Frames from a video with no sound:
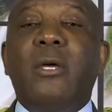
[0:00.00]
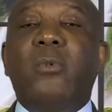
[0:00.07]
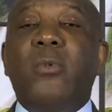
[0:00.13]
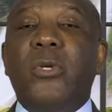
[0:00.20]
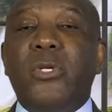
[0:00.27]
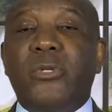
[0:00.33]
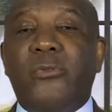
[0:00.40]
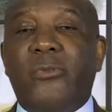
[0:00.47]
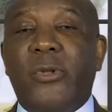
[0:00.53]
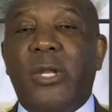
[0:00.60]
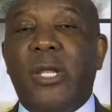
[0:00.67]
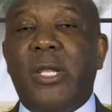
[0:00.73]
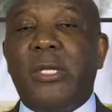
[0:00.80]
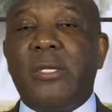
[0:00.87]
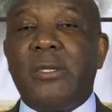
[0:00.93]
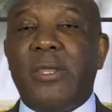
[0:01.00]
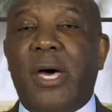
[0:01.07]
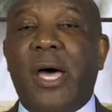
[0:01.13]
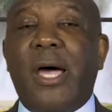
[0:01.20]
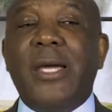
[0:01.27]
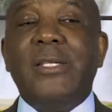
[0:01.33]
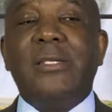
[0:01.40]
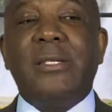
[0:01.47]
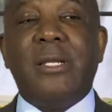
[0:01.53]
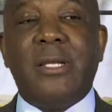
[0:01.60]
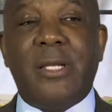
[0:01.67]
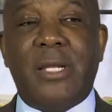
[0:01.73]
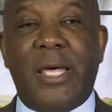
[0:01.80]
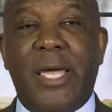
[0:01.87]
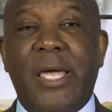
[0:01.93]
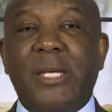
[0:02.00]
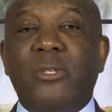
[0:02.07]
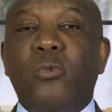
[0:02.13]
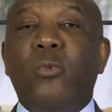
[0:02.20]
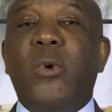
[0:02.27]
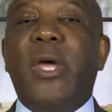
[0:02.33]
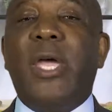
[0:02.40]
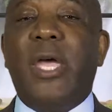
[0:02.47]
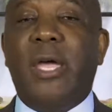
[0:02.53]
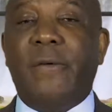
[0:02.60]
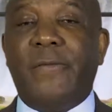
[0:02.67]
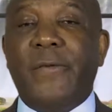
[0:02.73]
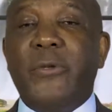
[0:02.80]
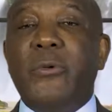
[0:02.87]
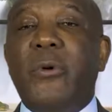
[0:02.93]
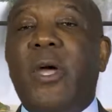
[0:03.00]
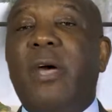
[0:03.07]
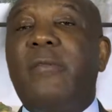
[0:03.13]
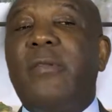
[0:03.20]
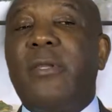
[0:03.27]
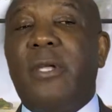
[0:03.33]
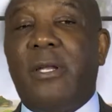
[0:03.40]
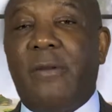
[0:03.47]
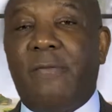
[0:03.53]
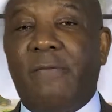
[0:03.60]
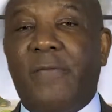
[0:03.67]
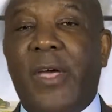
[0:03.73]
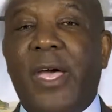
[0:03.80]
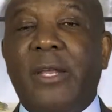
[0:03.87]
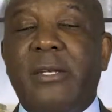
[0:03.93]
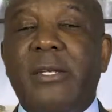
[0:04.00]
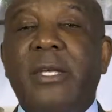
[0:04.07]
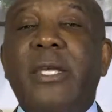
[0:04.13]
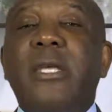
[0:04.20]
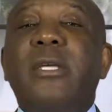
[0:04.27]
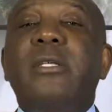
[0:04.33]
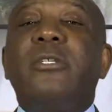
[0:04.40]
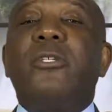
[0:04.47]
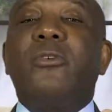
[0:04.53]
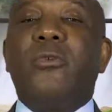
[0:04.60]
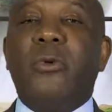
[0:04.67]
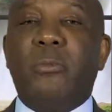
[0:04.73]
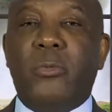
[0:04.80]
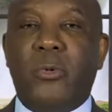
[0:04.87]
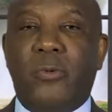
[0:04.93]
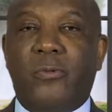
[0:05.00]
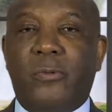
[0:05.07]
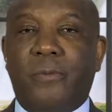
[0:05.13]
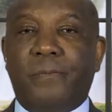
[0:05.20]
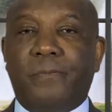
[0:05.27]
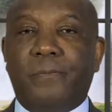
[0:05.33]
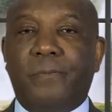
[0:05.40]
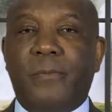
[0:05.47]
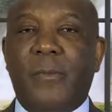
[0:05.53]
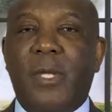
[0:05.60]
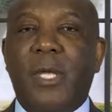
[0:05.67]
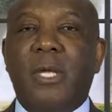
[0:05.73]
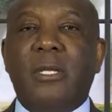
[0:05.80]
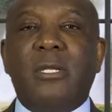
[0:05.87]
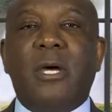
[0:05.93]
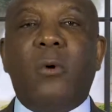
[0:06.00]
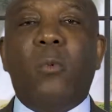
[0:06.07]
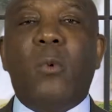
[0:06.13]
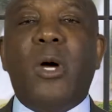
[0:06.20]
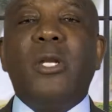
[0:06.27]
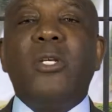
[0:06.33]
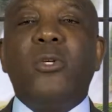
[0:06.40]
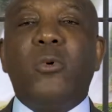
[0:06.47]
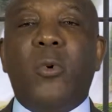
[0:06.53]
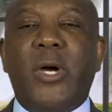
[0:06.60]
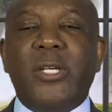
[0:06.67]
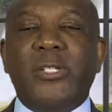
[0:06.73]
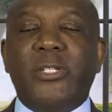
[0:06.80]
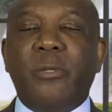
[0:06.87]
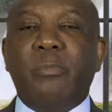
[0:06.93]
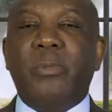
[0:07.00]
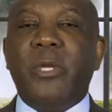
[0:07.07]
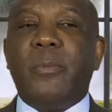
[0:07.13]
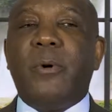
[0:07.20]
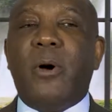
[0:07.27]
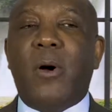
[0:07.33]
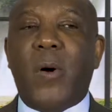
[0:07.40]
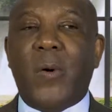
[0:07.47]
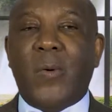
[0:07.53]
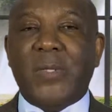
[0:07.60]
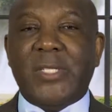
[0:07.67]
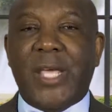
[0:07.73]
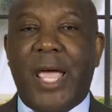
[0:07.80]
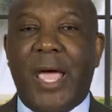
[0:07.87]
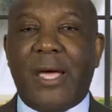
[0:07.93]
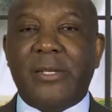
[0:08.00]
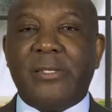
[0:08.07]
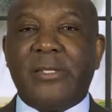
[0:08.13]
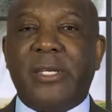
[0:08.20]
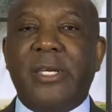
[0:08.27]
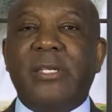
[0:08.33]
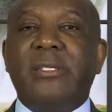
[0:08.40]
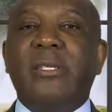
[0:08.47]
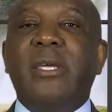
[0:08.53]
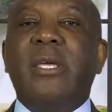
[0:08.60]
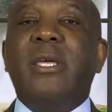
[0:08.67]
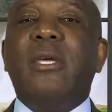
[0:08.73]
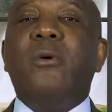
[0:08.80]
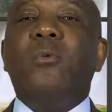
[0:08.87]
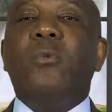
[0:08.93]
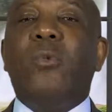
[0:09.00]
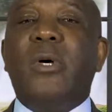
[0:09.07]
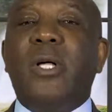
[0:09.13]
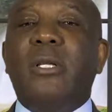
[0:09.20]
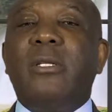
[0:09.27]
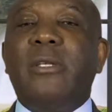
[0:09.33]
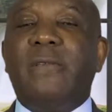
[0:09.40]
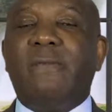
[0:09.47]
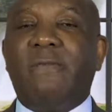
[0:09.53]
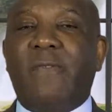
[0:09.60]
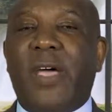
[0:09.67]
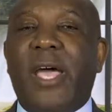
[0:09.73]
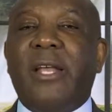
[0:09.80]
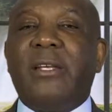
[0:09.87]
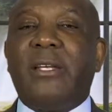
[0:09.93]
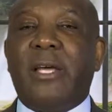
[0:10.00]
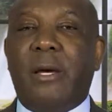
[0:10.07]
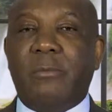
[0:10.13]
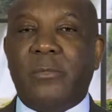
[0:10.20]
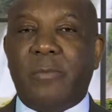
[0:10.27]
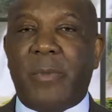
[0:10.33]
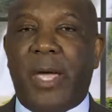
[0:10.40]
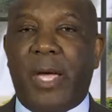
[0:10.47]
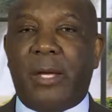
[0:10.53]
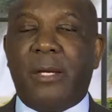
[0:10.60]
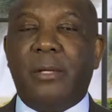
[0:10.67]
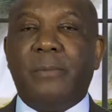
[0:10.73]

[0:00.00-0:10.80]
we use for the thighs and the legs, wherever you have a lot of fat to remove. Now, one question people always ask is, will the fat comes back?